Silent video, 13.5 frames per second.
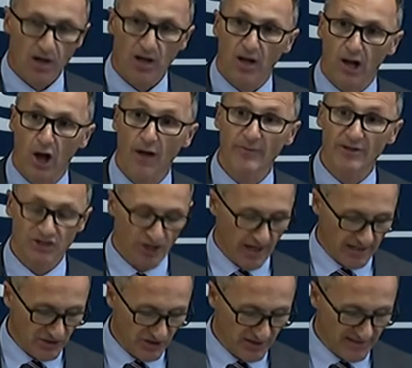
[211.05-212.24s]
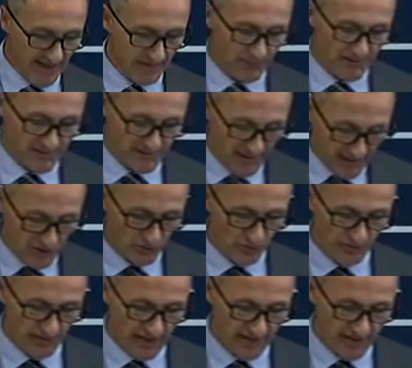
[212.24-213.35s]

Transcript: Climate change is a potential